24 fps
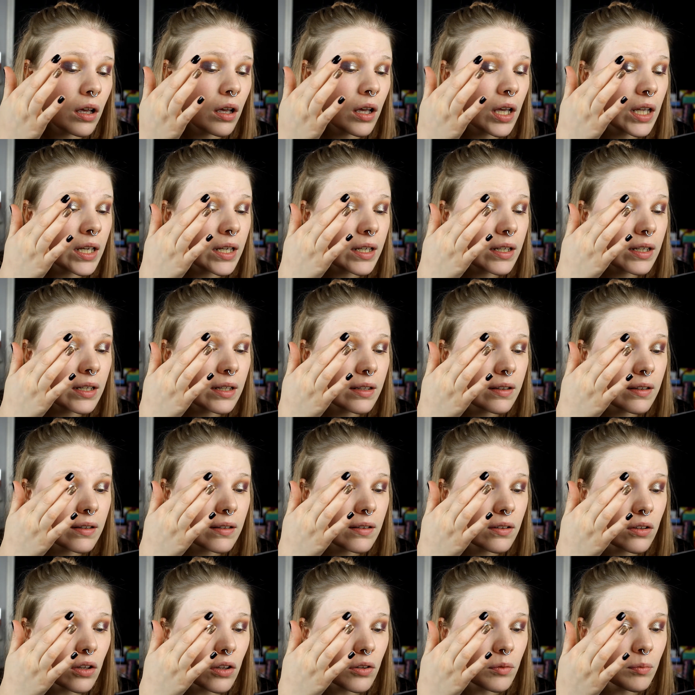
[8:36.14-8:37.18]
and this
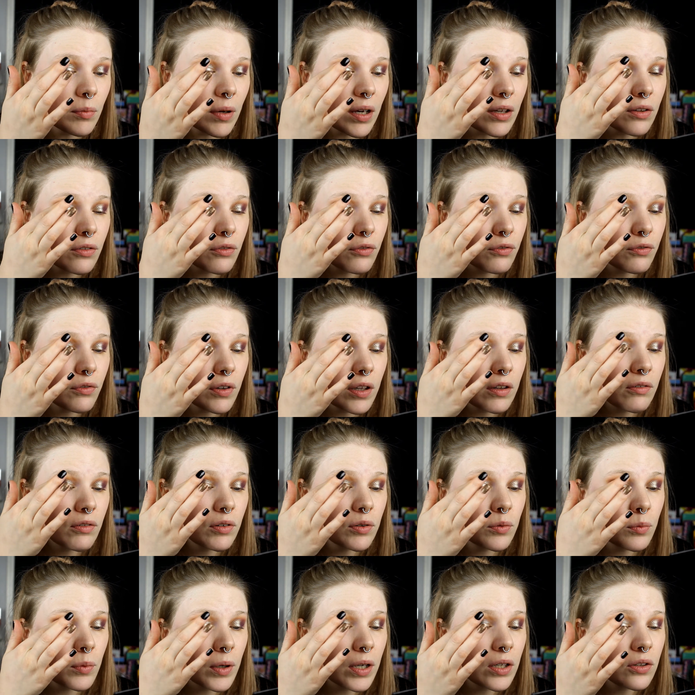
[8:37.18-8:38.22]
is not my
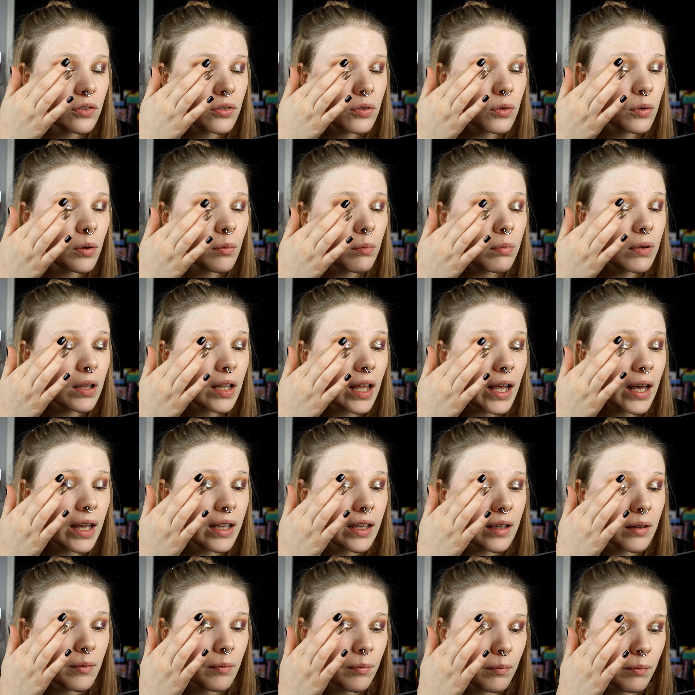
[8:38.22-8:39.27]
favorite way to apply
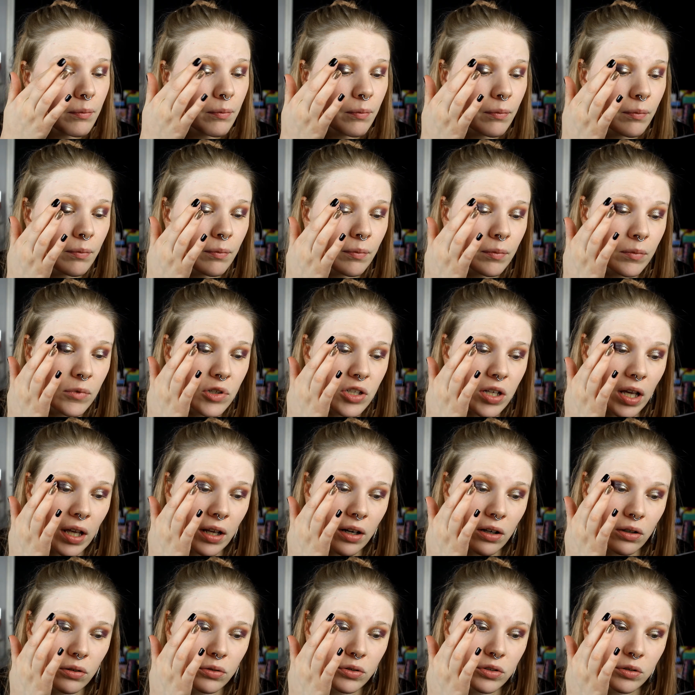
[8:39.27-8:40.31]
um,
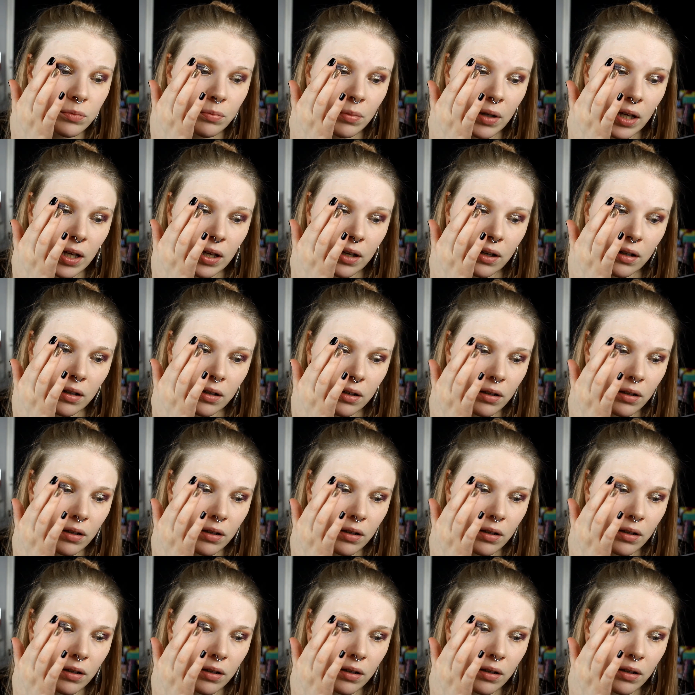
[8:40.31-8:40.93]
shadows but